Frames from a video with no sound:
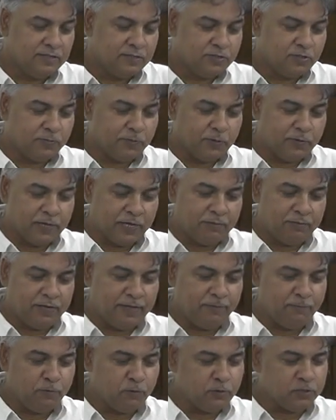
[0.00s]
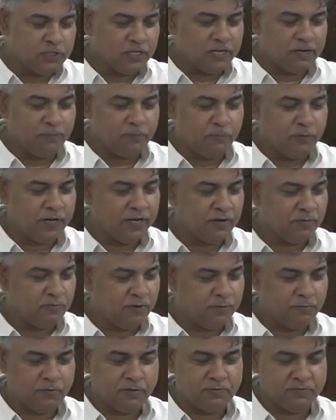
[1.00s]
So probably future of work
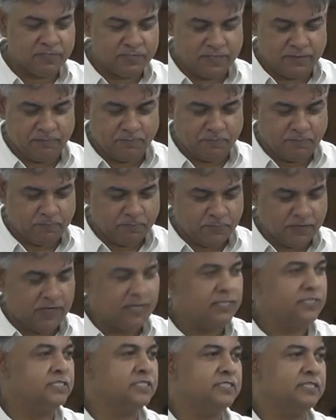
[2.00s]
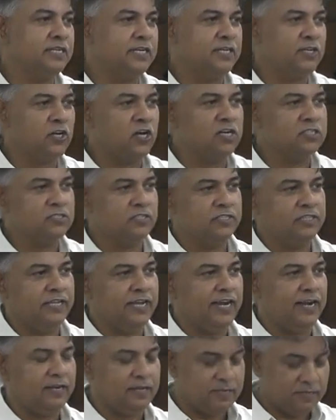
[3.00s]
when Professor Pankaj Chandra talks on
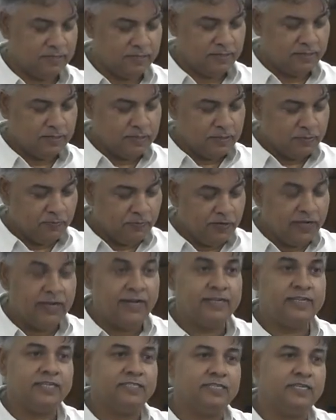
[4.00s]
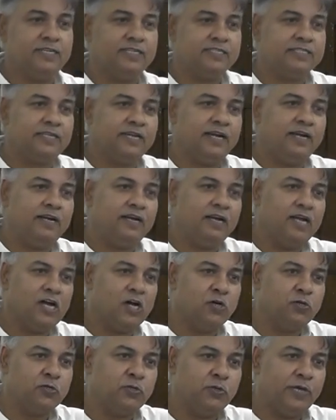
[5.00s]
that will let us understand
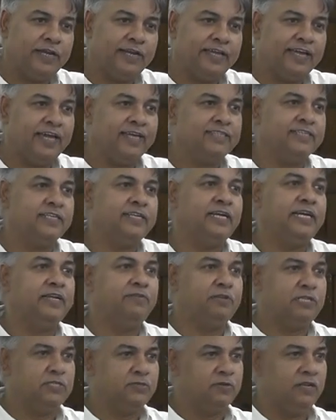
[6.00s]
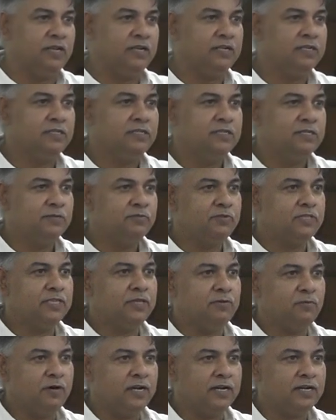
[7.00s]
how to engage an individual with
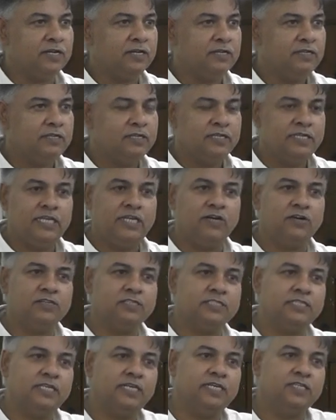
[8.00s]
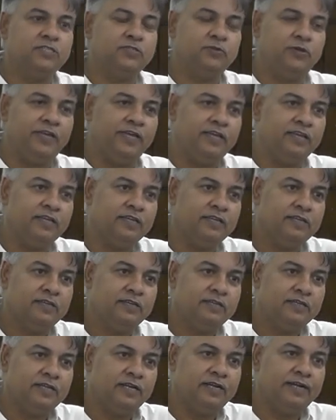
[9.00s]
the work he or she is doing
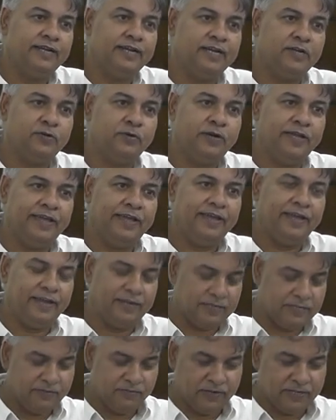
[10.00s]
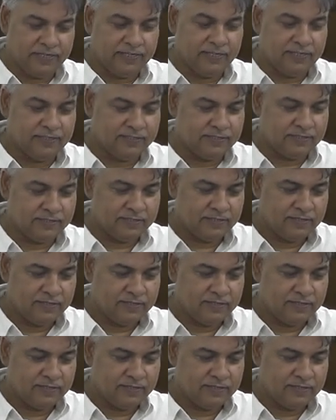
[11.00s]
in day-to-day -day activities.